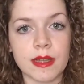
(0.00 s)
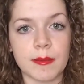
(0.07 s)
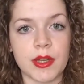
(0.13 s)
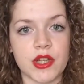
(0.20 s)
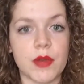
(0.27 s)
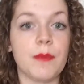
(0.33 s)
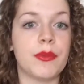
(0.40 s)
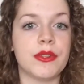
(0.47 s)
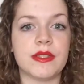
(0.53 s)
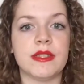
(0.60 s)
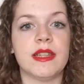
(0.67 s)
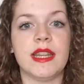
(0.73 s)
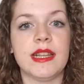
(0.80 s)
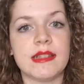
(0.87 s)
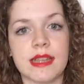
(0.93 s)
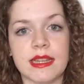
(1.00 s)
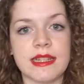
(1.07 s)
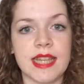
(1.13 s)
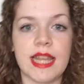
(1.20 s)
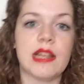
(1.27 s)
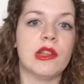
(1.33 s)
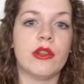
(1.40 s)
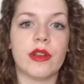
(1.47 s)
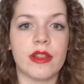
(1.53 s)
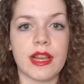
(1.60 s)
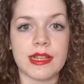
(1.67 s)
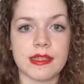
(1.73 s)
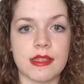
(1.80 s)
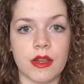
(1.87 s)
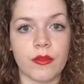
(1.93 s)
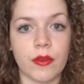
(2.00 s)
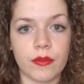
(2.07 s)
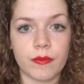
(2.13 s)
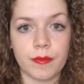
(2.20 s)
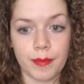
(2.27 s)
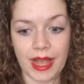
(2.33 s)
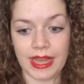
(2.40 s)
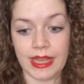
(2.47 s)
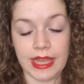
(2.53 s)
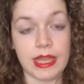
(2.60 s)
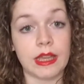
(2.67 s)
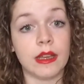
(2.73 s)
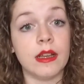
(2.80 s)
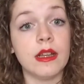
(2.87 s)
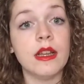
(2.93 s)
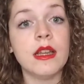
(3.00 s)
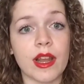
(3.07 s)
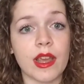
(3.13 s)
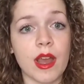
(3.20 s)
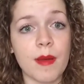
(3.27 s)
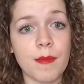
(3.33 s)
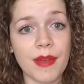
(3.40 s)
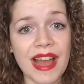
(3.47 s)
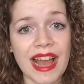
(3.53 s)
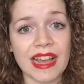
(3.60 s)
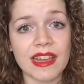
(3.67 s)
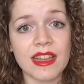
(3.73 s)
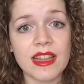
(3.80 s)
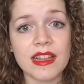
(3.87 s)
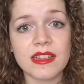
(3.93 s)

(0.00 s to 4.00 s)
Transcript: like my jumpers and things, I can take a lot of that stuff back here when I come back.